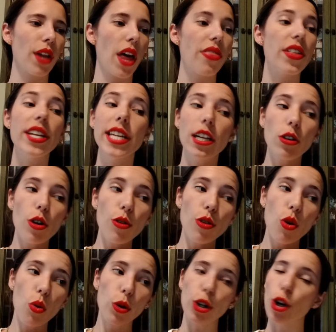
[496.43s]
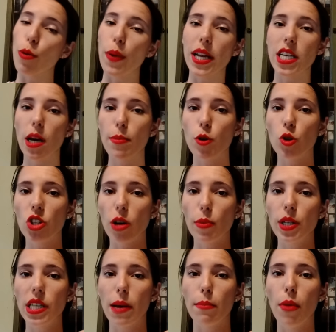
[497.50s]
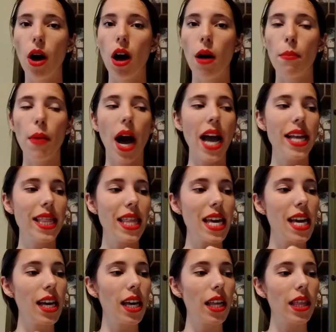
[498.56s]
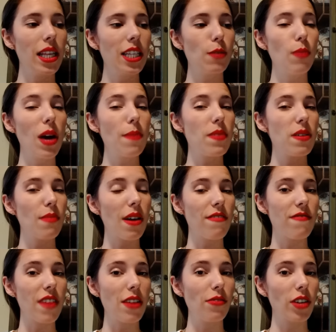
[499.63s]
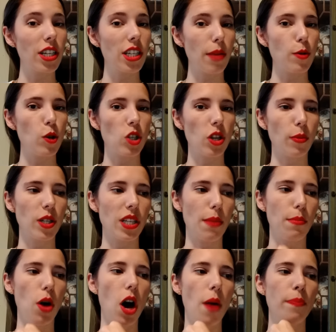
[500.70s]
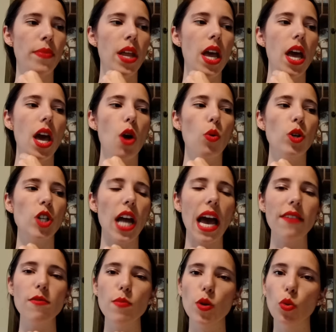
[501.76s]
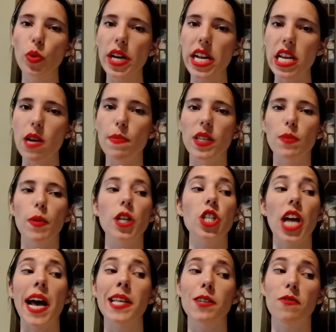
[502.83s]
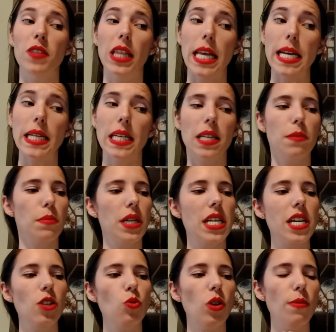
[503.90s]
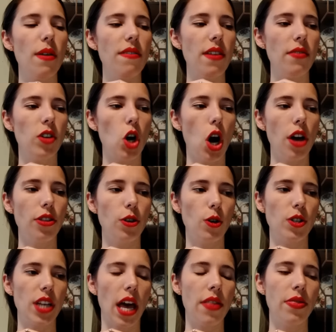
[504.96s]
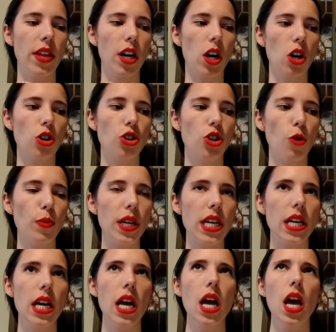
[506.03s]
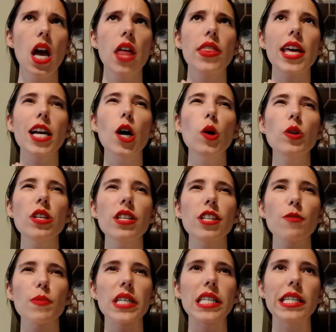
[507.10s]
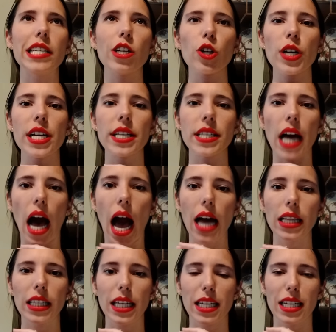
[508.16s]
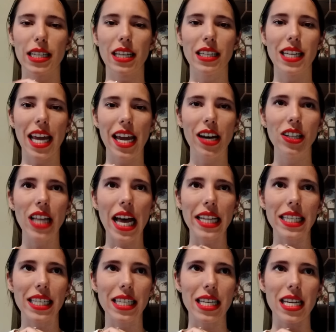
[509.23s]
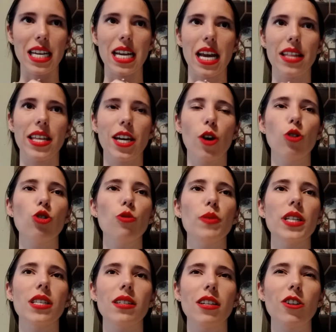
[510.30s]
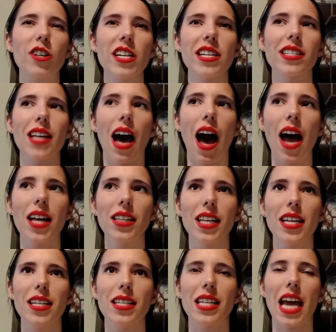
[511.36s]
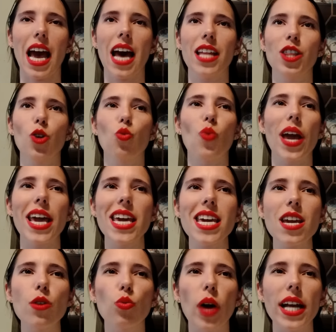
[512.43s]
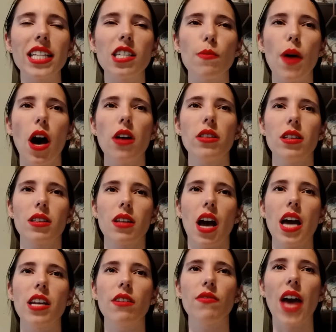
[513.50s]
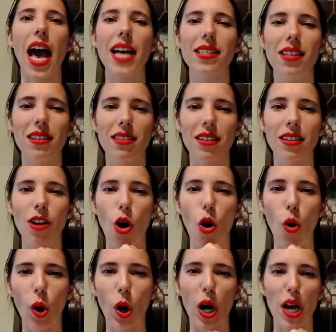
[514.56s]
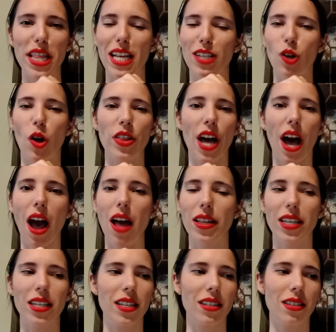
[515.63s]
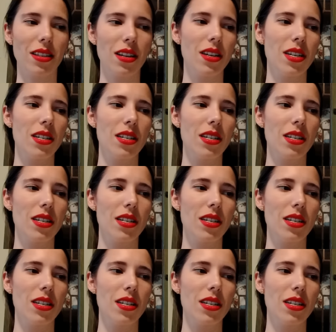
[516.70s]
The Narrow Corner by W. Somerset Maugham. I think this might be my favorite W. Somerset Maugham, which I haven't been reading him as much as of late, but he is one of my favorite authors, and there are so many. They go to this mysterious island. It's a tale at sea, and they go to a mysterious island, and the way he writes about this kind of essence and aura that's on the island is